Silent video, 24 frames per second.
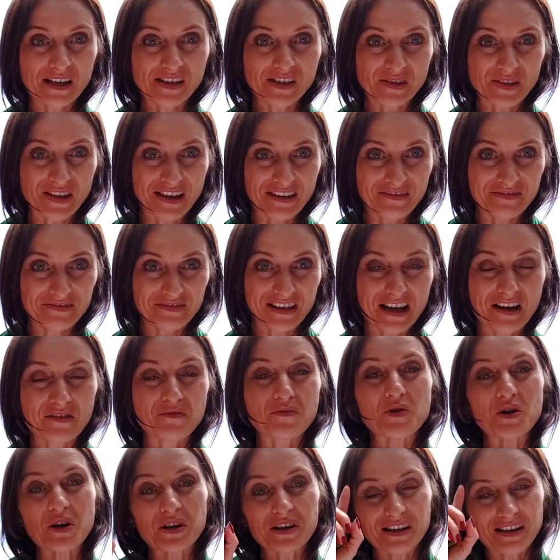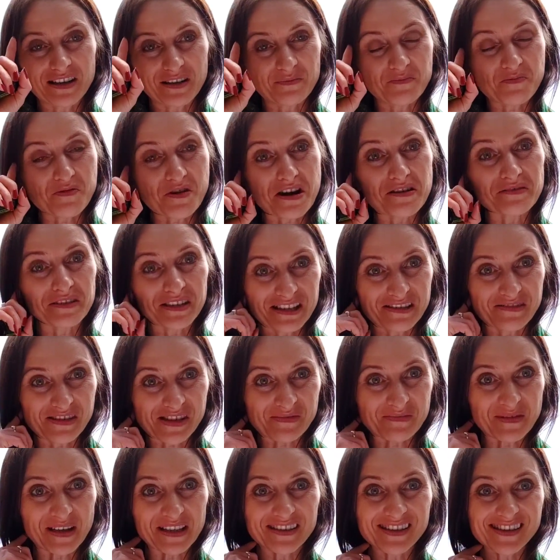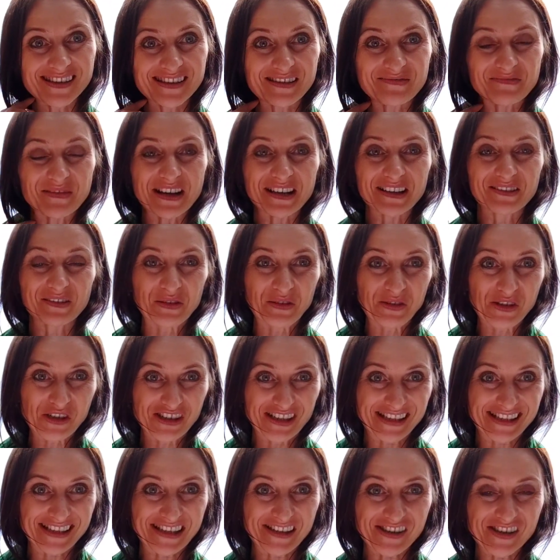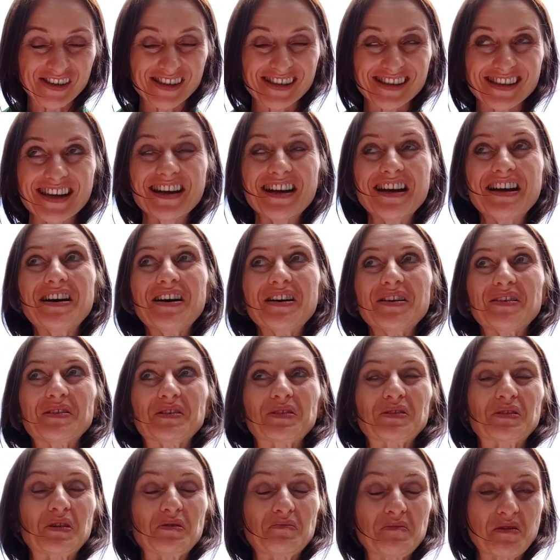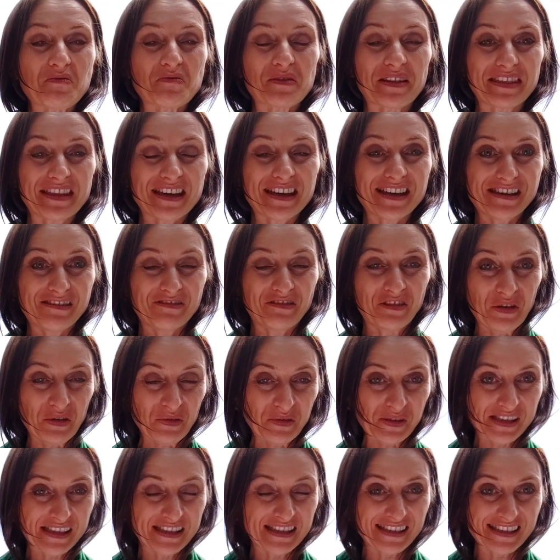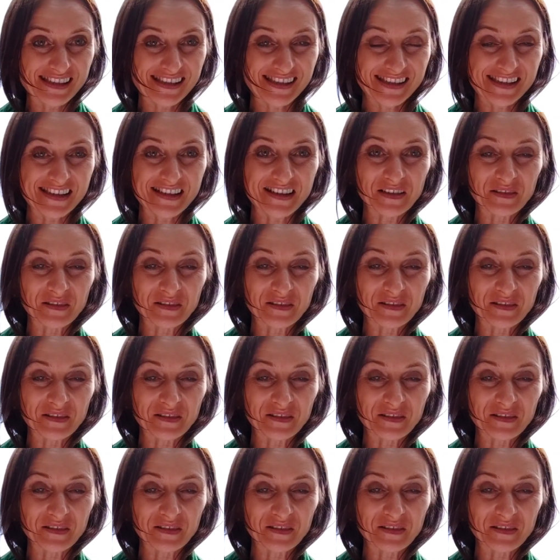So I work privately with mothers in my coaching sessions, who told me when they diffuse this